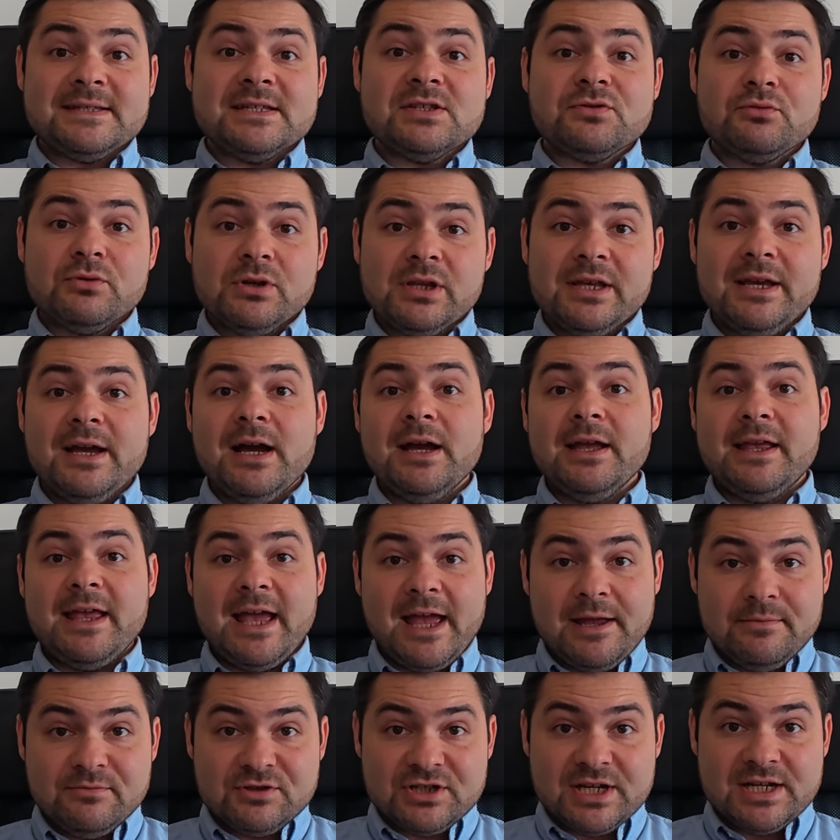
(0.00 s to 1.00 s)
is really a
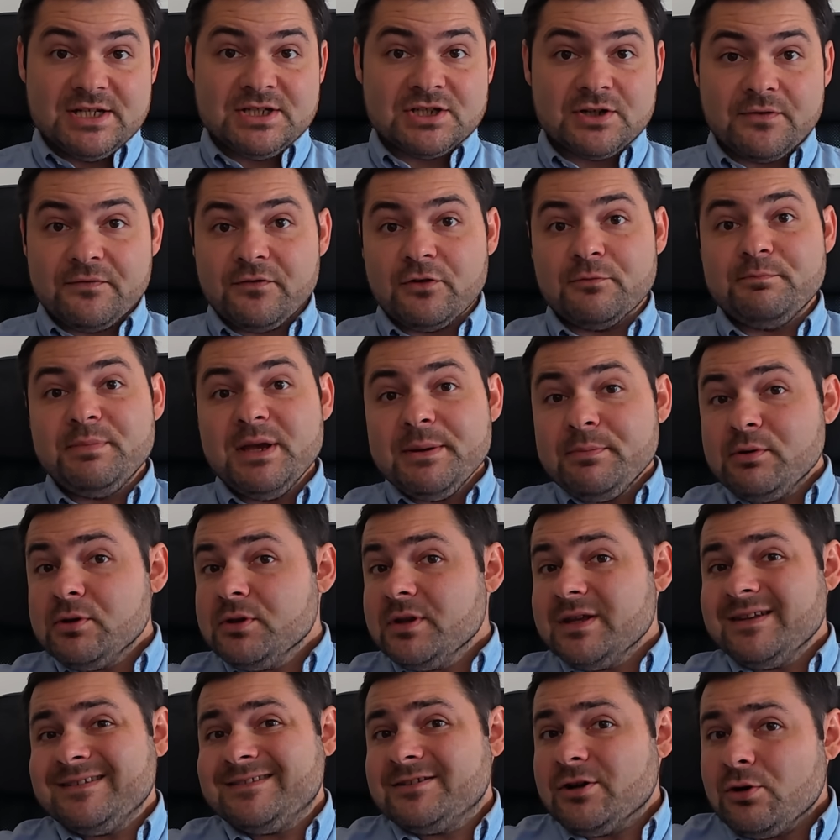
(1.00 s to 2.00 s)
game changer for
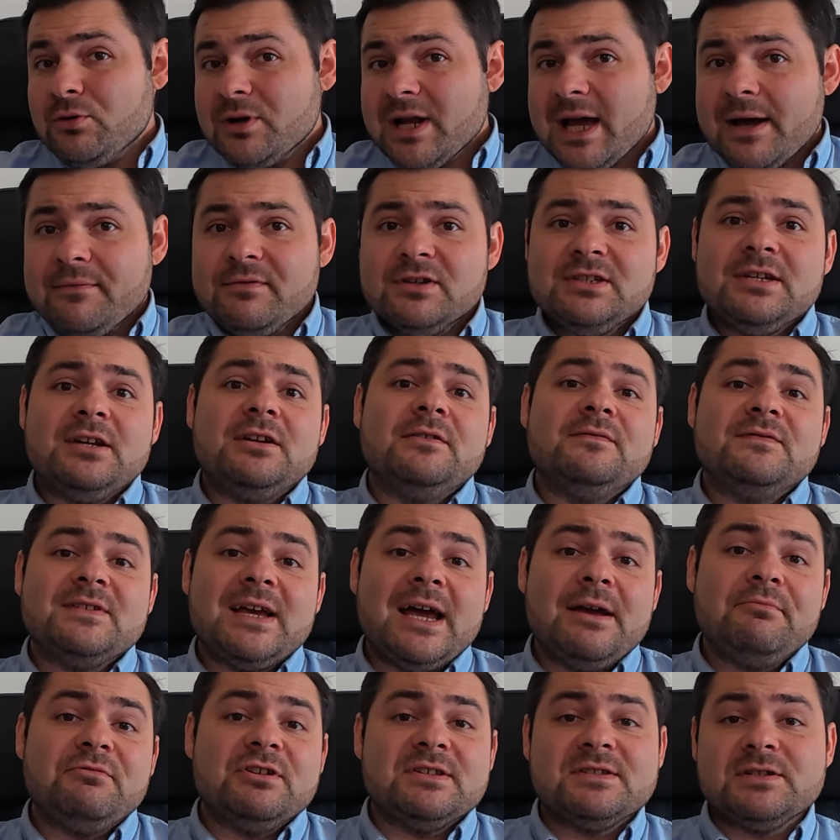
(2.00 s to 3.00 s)
people that don't have a ton of
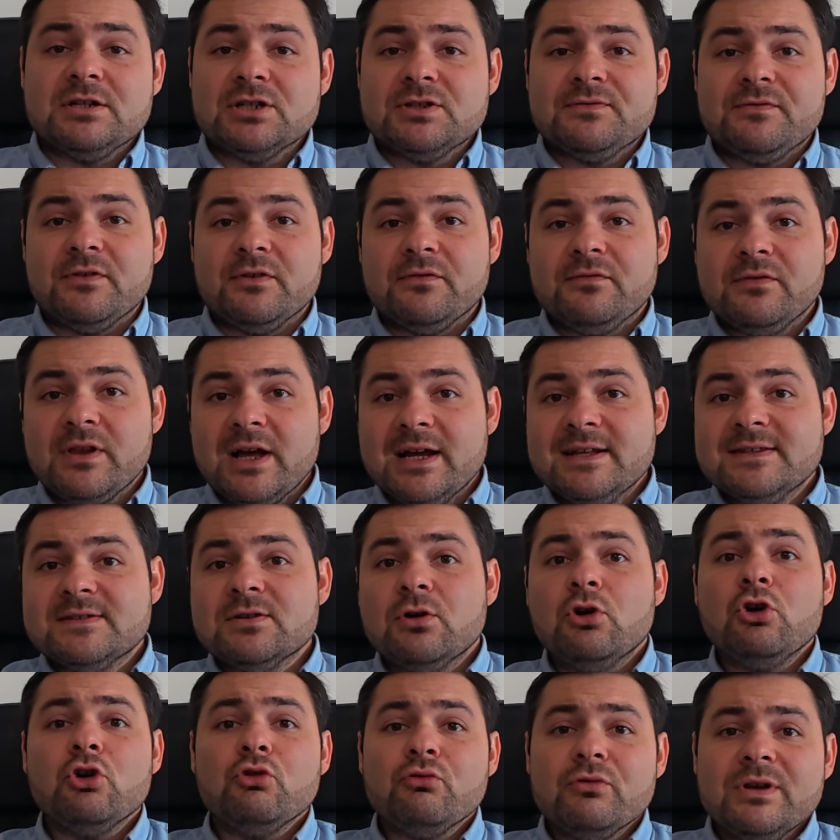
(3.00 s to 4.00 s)
time to search for
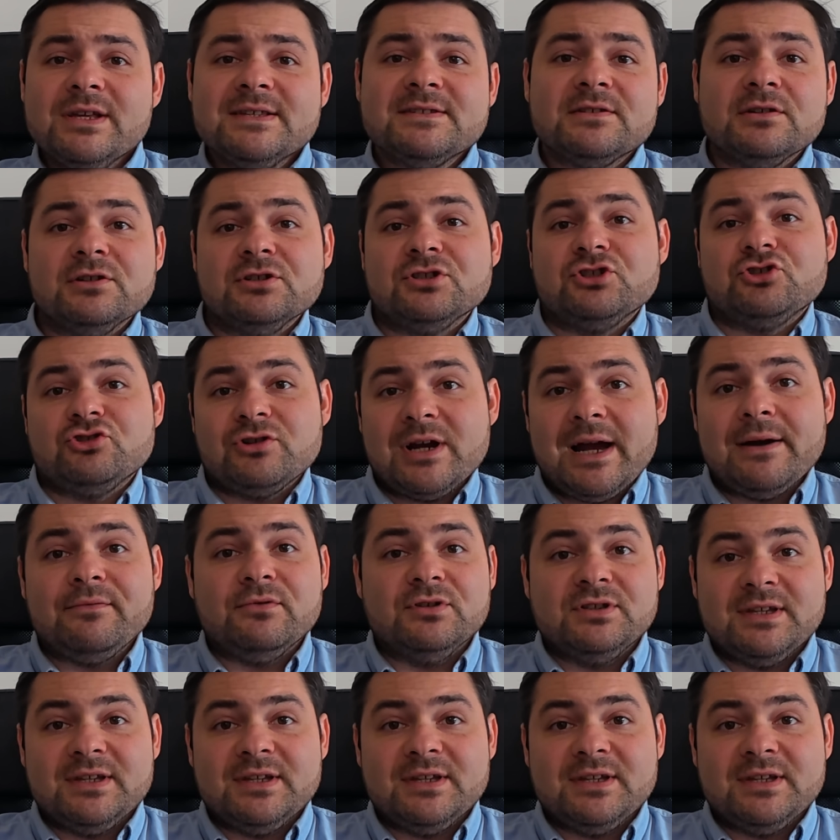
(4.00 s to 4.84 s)
flights or research travel